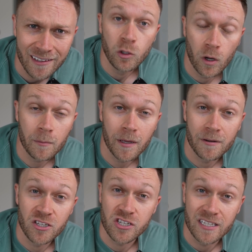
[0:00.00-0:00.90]
You want to be able
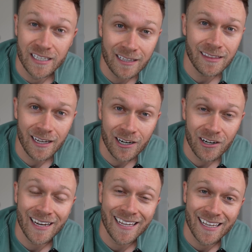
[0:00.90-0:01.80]
to just get there
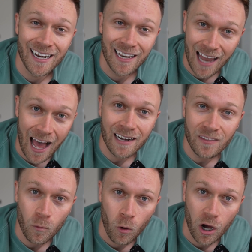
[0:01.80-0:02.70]
and get a line in
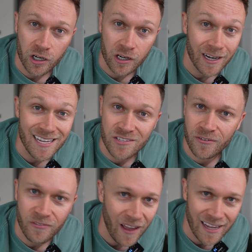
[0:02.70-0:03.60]
the water as
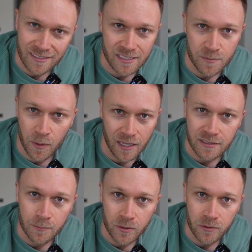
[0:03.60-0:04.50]
fast as
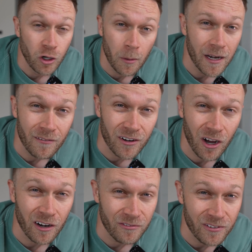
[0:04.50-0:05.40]
possible. Nobody ever
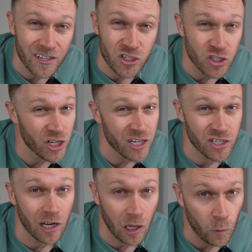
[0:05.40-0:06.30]
caught a fish changing
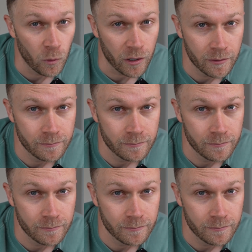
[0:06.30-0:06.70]
a lure.